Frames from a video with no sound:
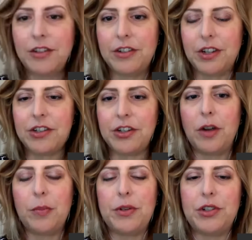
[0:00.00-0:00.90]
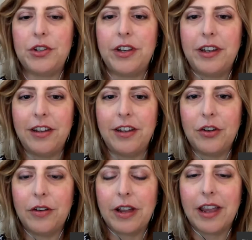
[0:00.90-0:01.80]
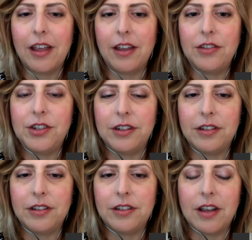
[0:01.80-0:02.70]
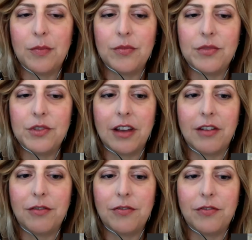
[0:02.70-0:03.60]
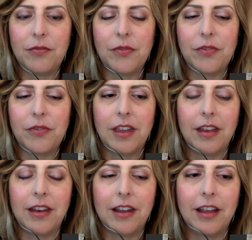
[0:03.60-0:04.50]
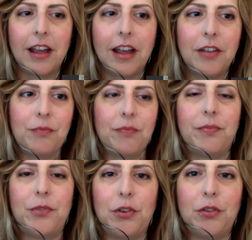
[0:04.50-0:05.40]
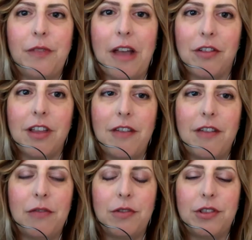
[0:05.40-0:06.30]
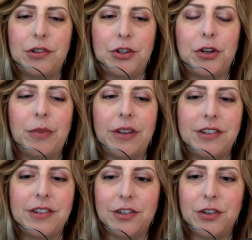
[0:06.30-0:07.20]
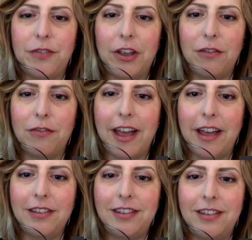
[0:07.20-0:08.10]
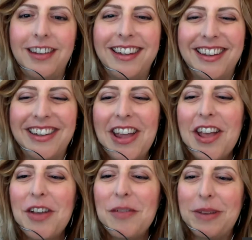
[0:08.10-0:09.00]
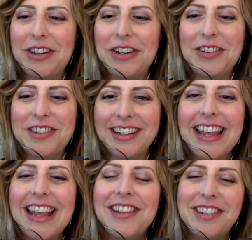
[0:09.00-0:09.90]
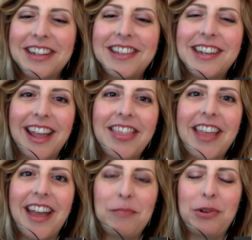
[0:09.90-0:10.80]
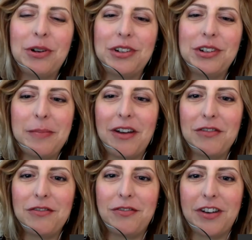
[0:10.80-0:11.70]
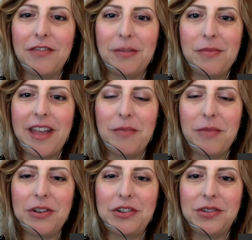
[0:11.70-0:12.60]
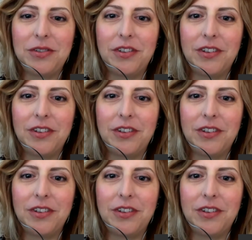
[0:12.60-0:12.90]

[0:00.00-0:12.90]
it's also an opportunity, again, to kind of, and I sort of have a love-hate with this term, but to fail fast, but to get that prototype out in front of them that much